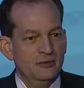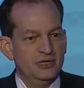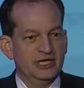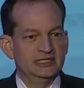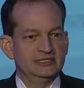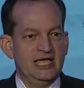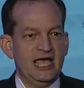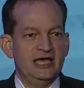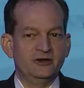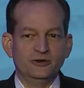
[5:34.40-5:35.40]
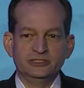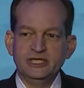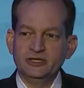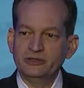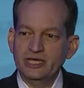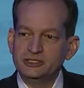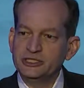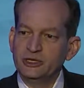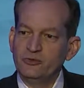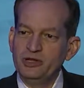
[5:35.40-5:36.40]
because they had an articulation
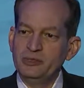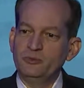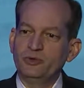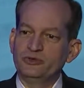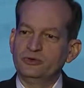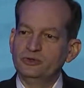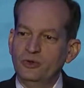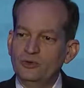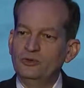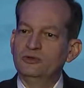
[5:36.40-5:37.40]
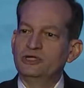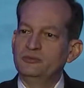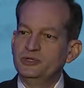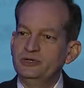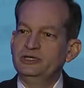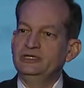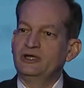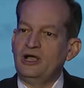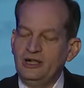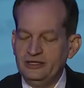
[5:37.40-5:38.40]
agreement with their local community
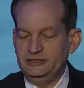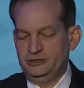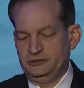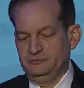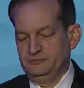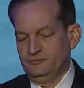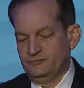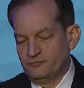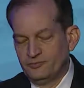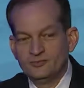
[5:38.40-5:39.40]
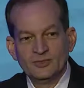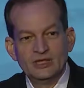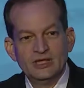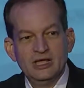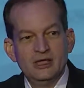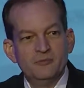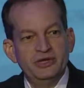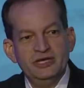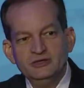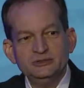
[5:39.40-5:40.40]
college. But
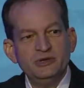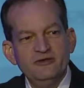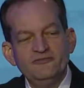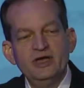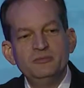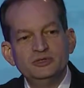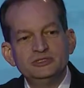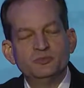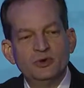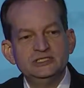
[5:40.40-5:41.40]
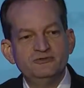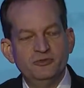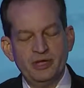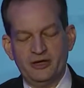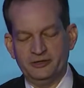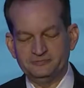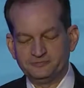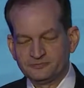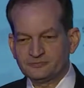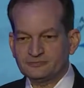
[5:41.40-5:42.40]
here's what I found most impressive about it.
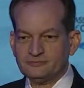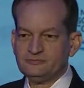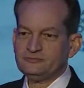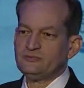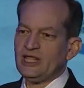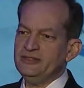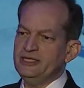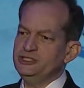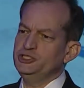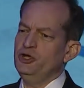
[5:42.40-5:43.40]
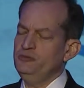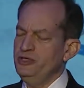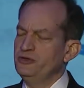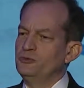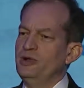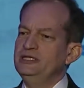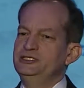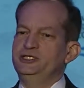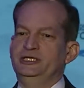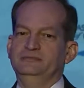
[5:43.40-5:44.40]
They showed me their rate
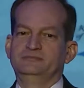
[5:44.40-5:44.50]
sheet.